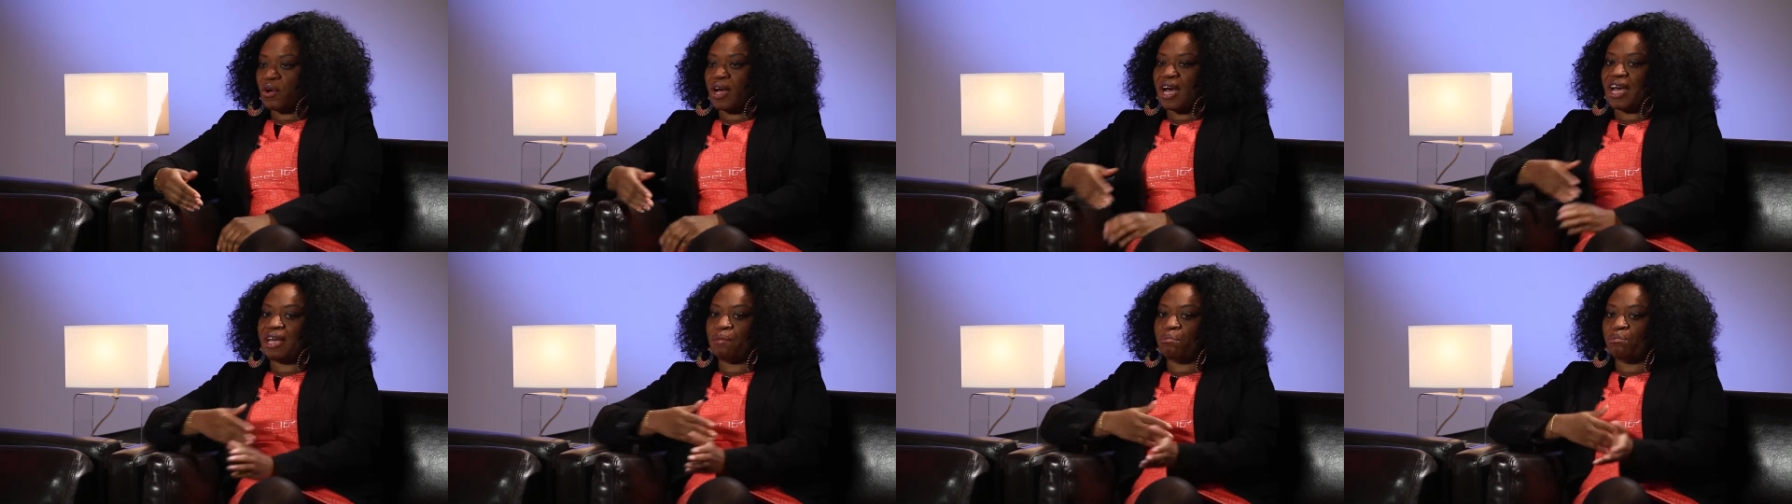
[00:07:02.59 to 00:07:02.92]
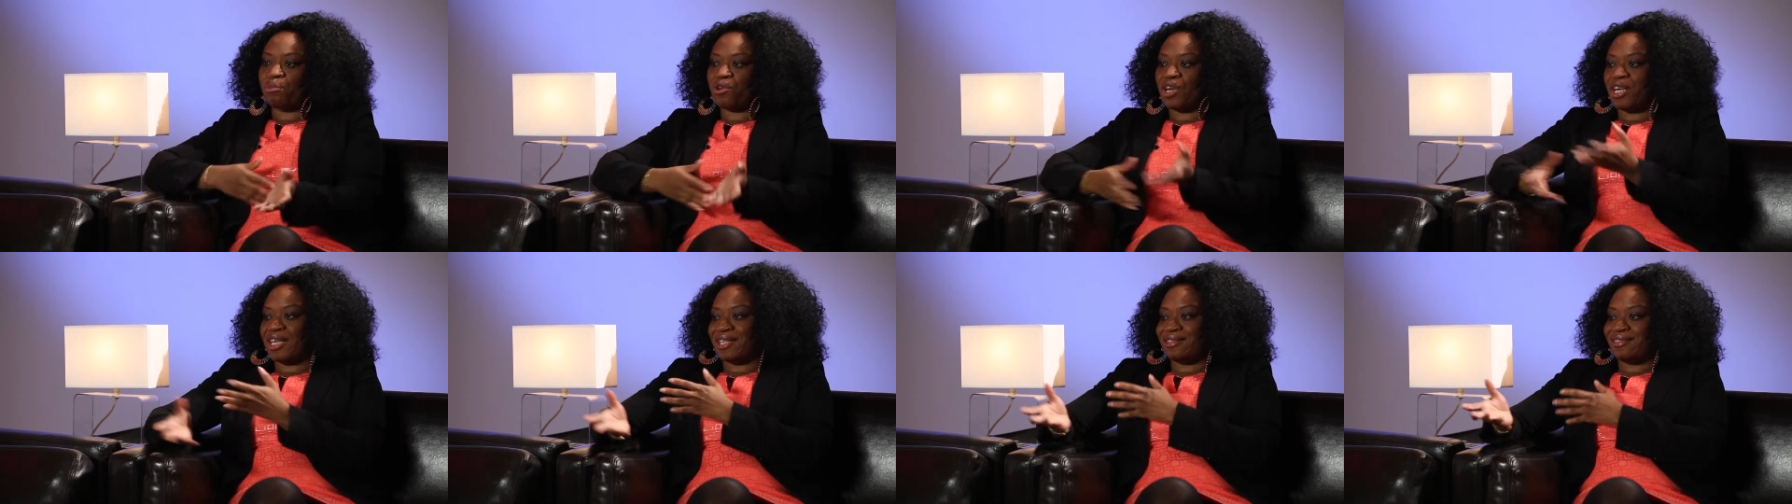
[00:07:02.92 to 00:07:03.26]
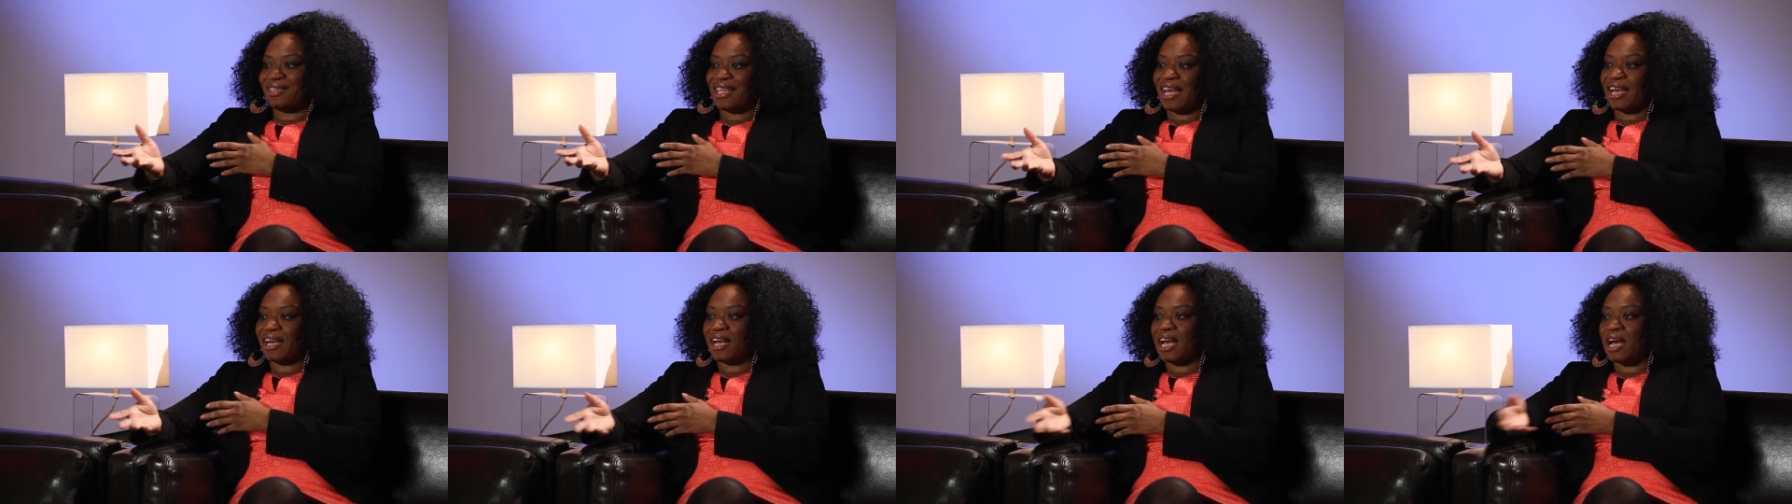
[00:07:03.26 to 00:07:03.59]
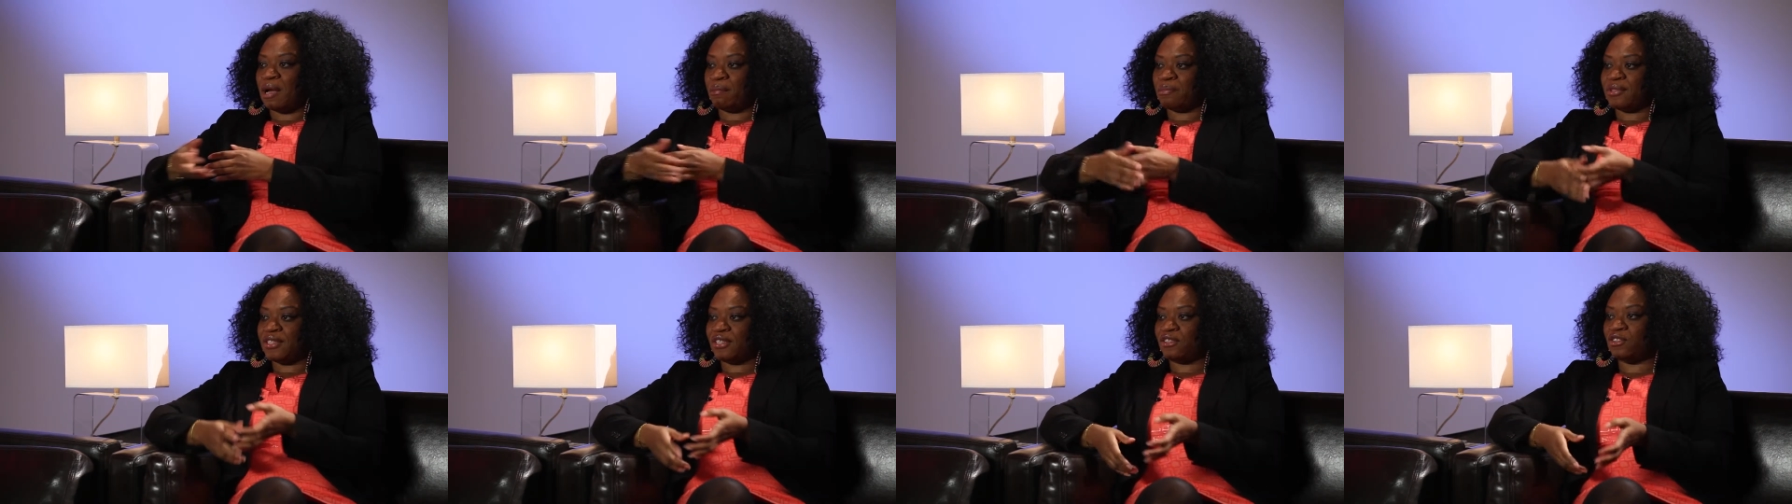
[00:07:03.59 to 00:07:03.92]
I bring that
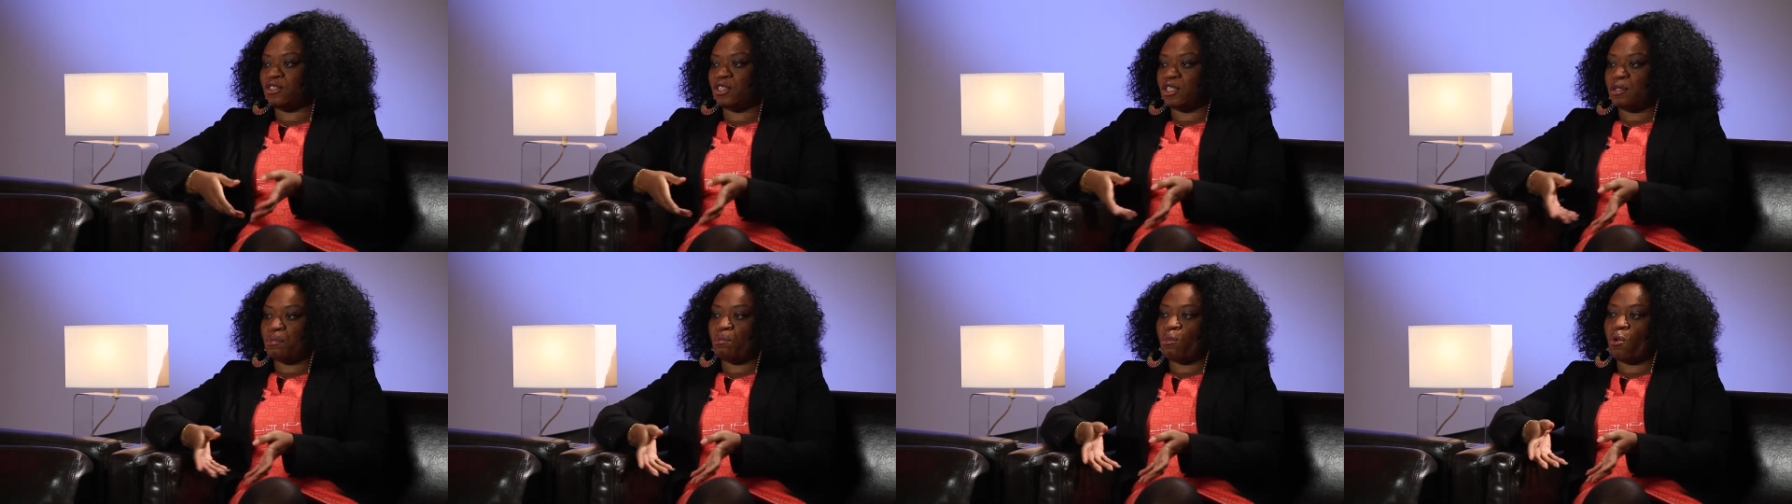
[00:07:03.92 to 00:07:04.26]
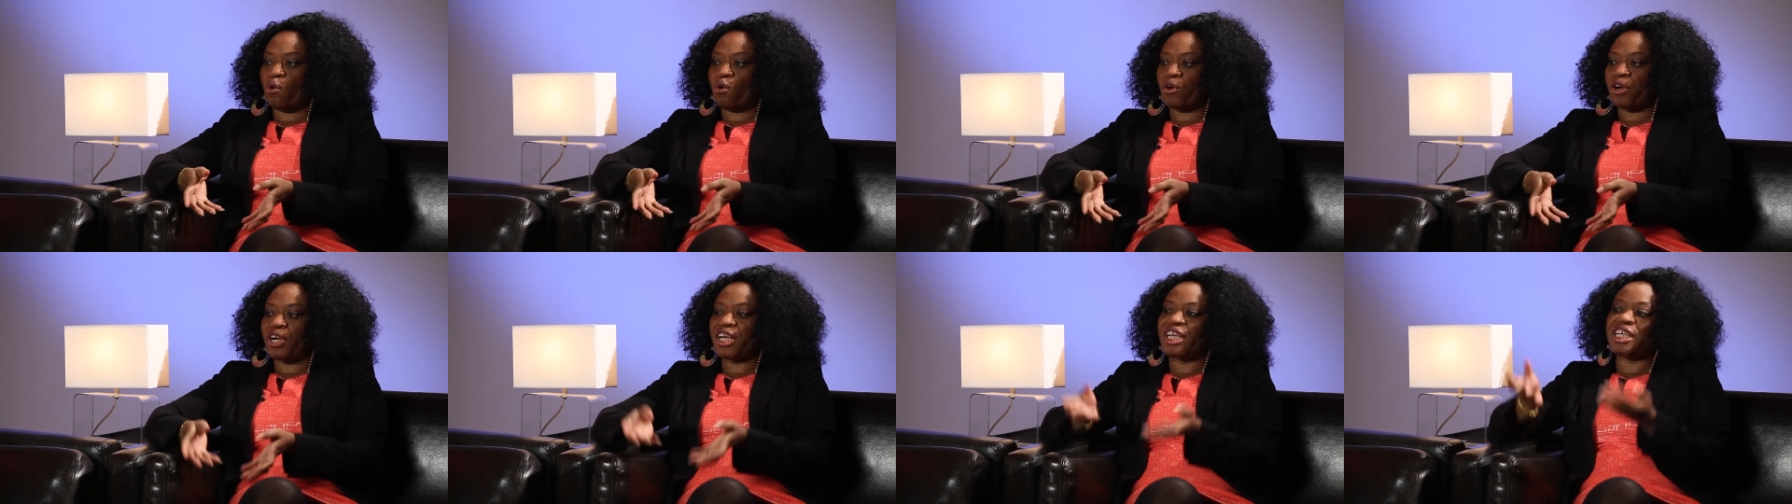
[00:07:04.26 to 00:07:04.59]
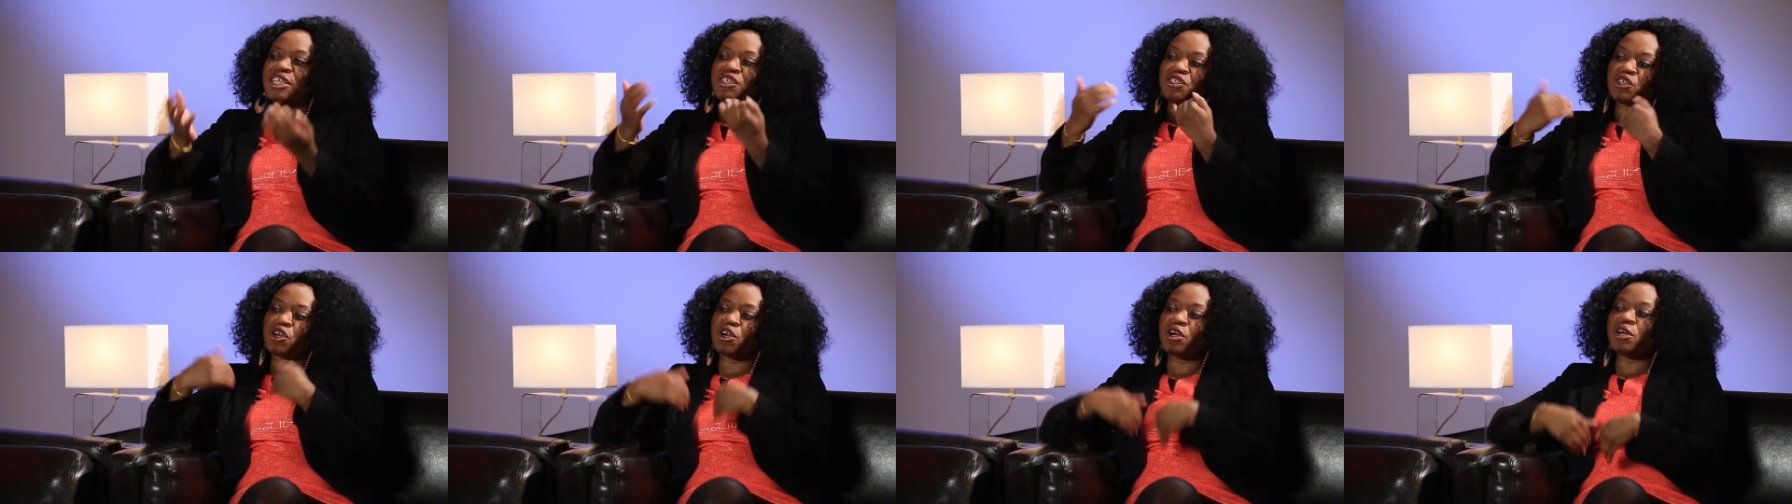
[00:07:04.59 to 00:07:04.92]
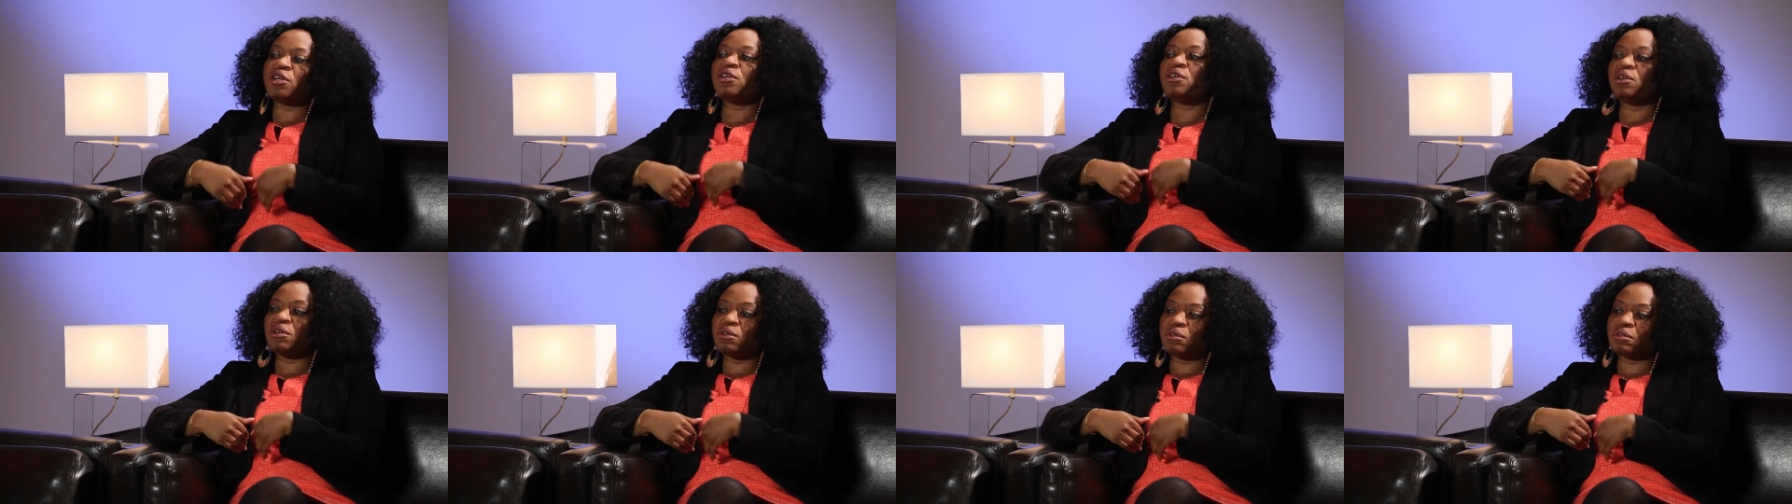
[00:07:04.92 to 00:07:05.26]
competition more
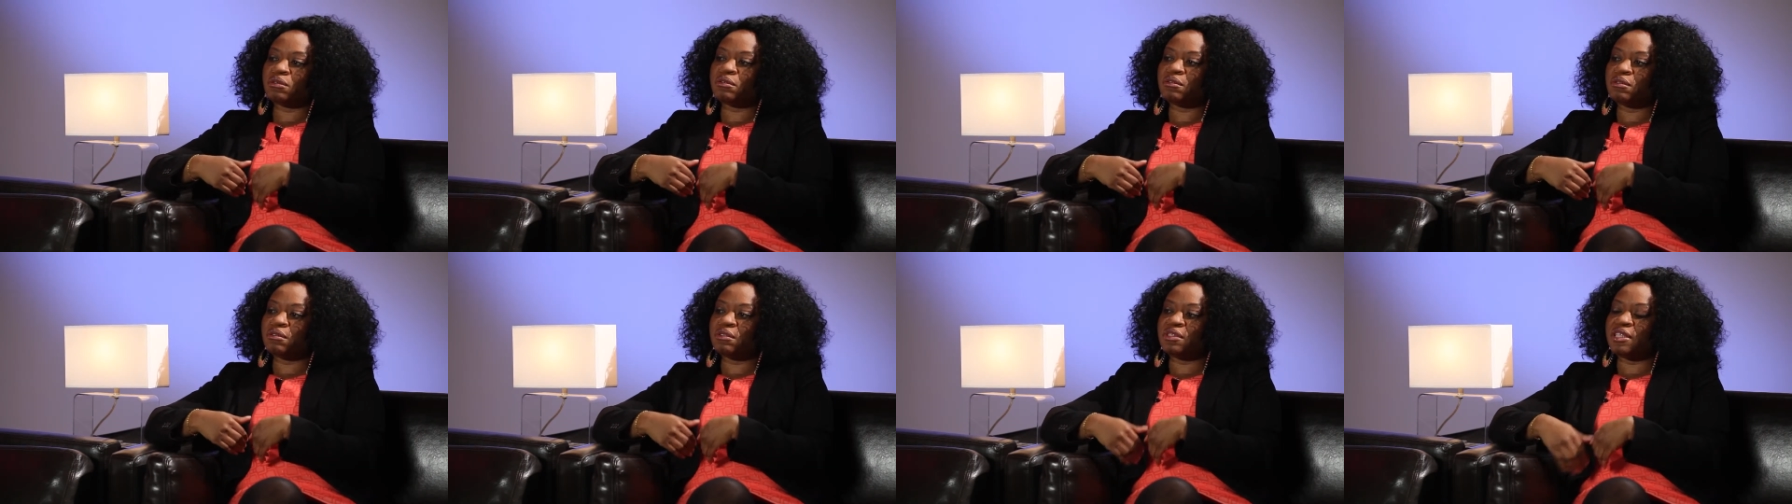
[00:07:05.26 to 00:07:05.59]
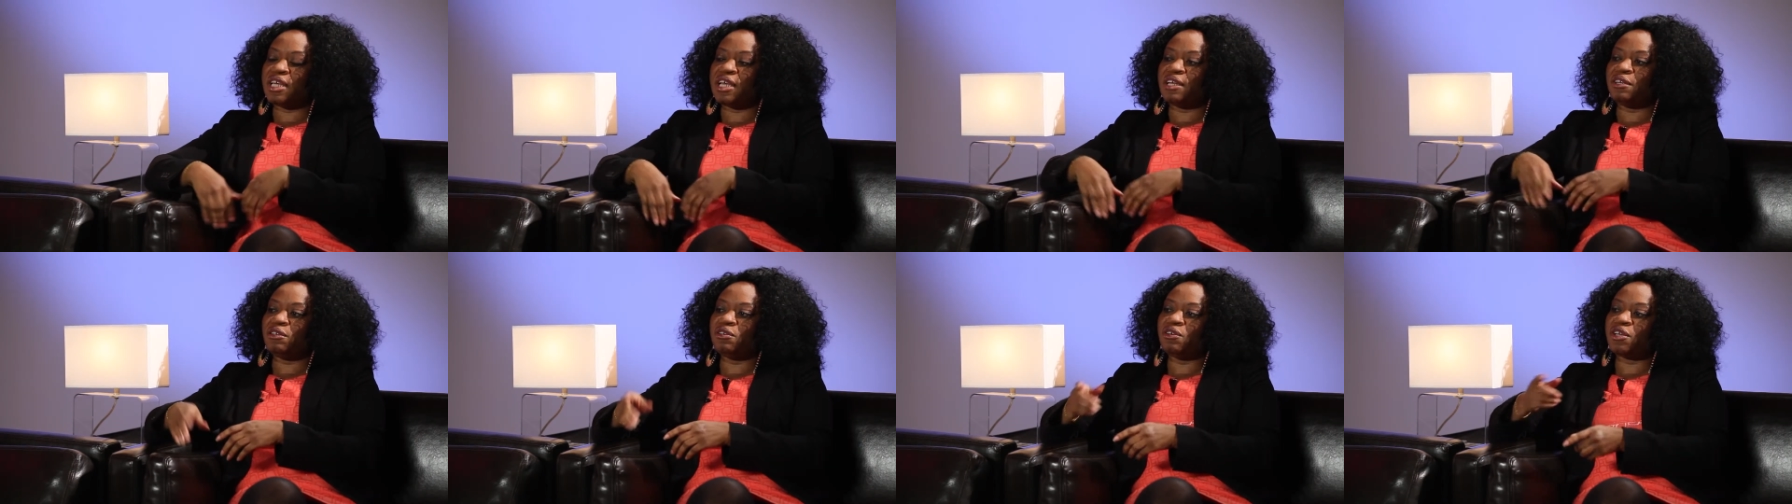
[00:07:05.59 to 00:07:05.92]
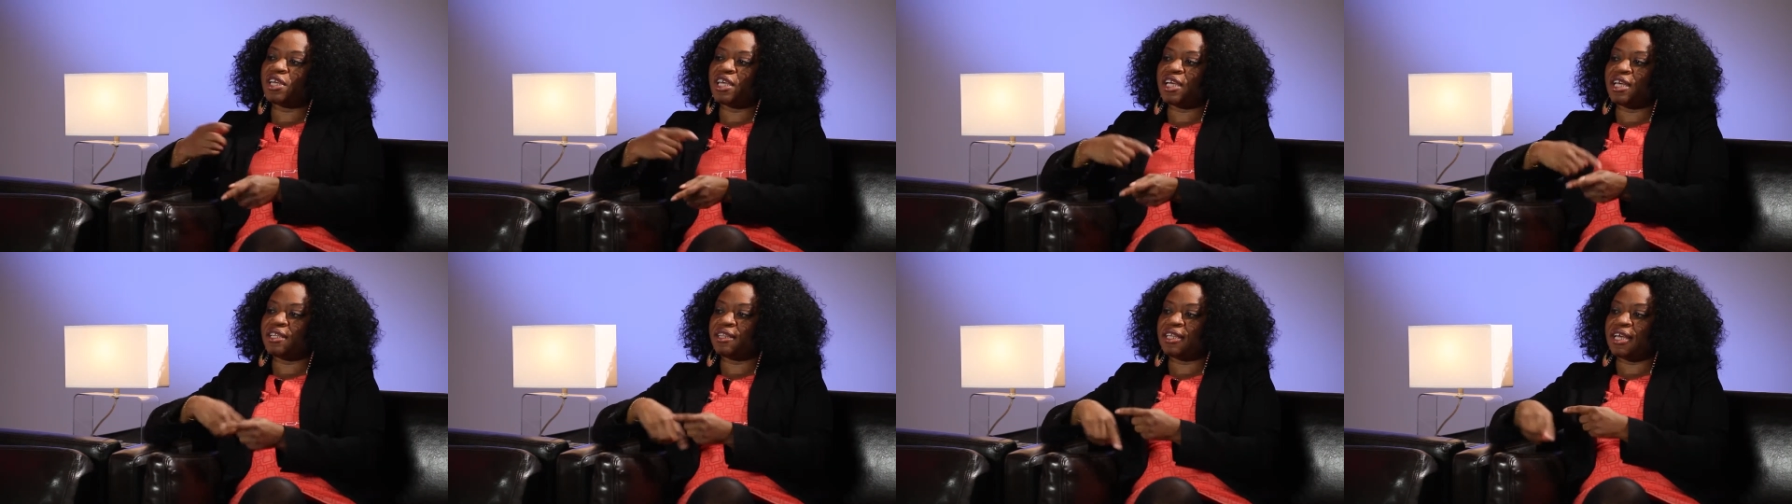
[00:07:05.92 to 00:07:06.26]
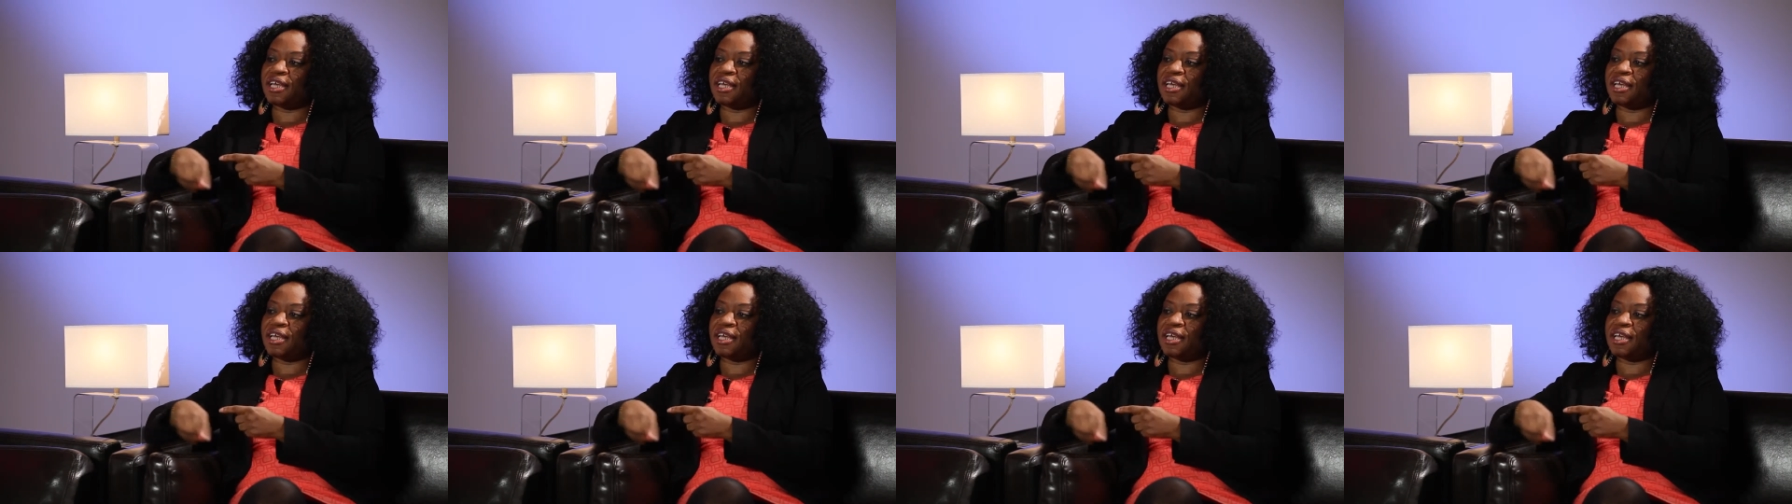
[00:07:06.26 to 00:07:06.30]
internal than looking at the